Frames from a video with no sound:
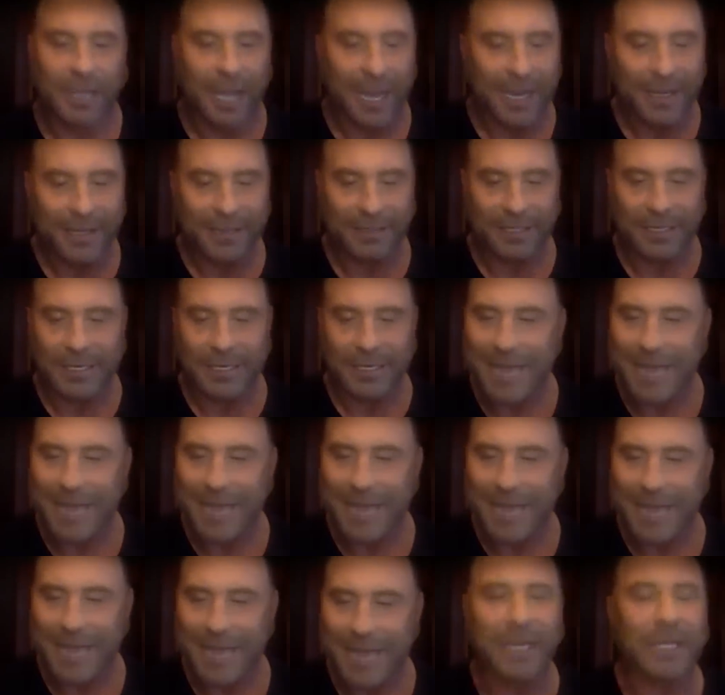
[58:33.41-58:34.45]
I'd like the
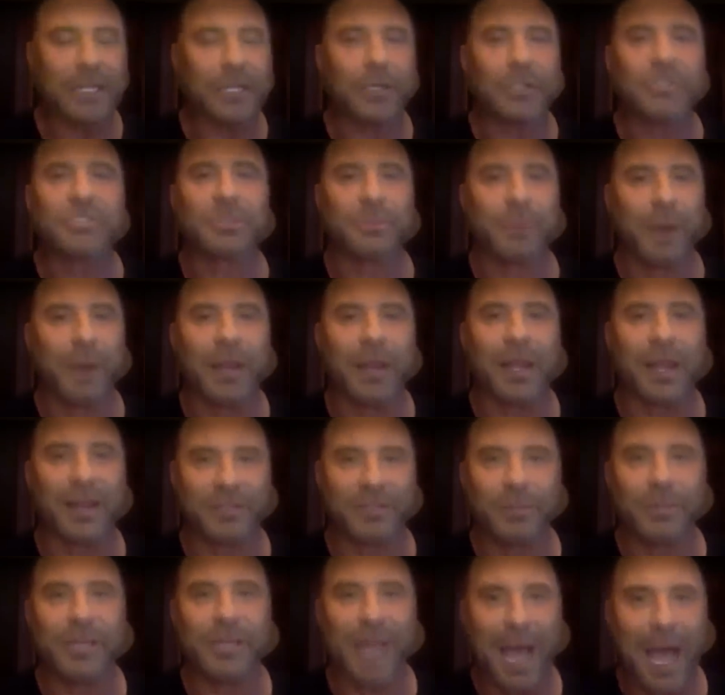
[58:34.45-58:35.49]
next many years of my
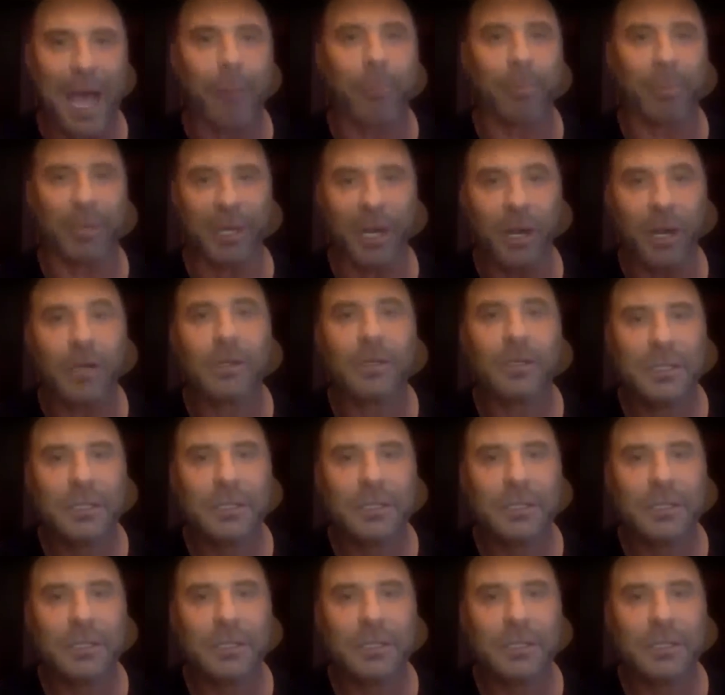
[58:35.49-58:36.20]
life to be happier."